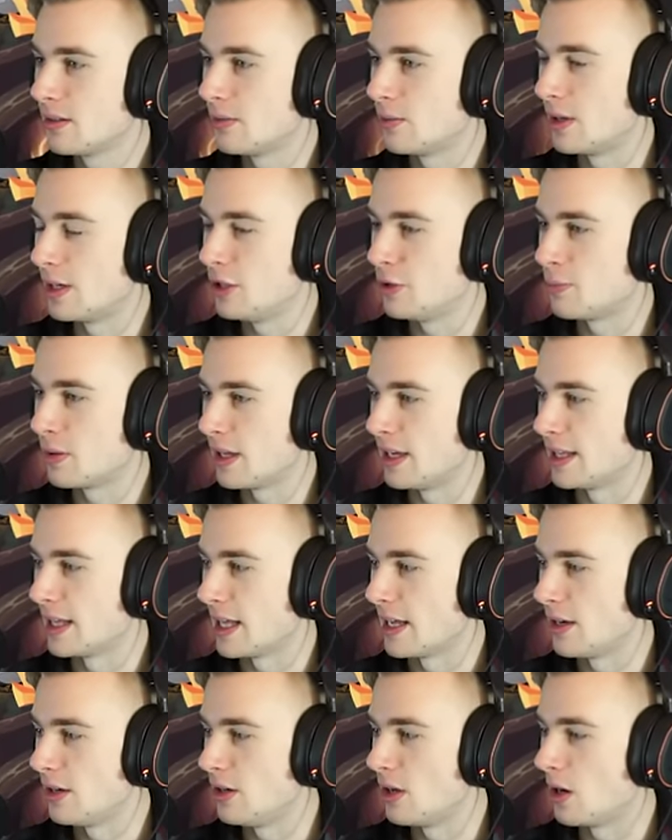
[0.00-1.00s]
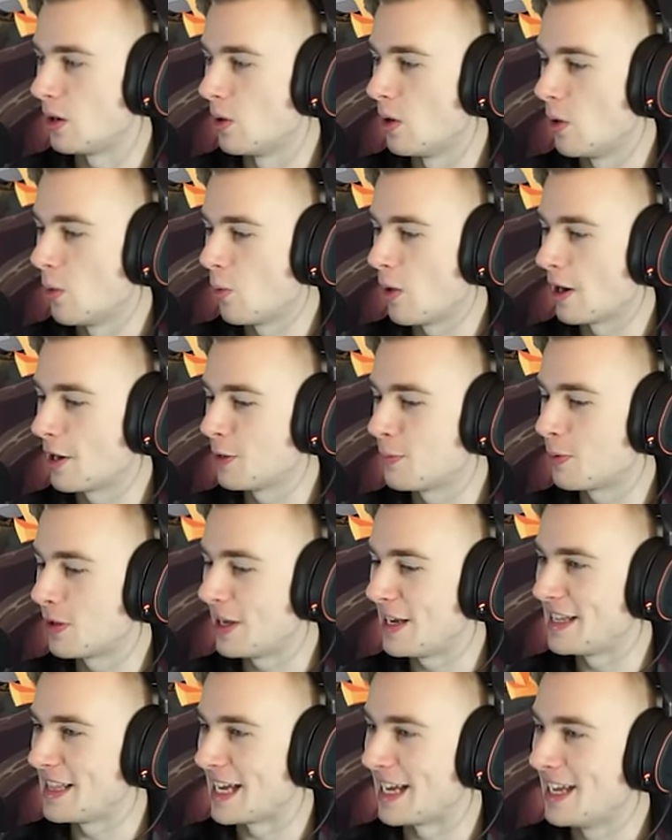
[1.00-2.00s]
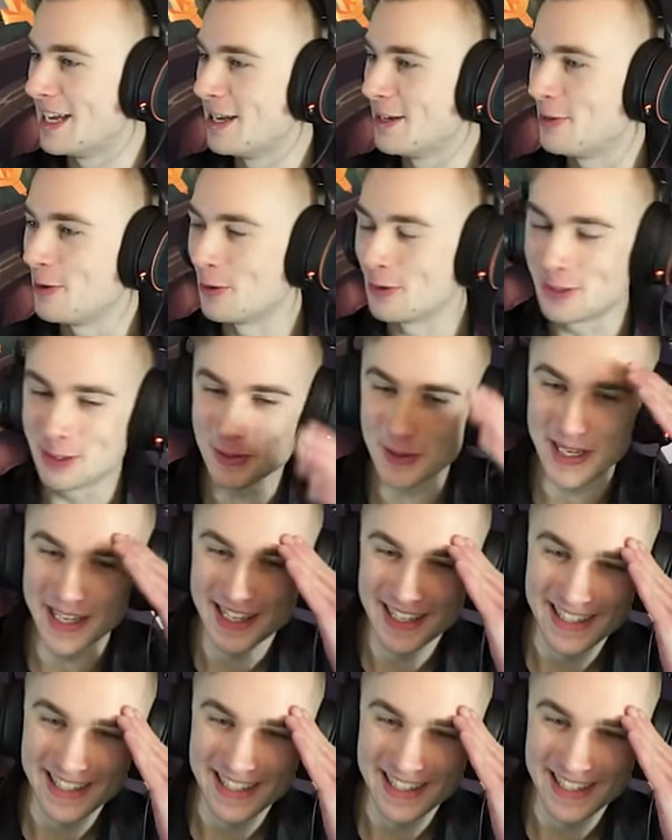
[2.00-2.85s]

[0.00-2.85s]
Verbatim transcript: Why are you playing that? No. Why are you playing that? Don't do it.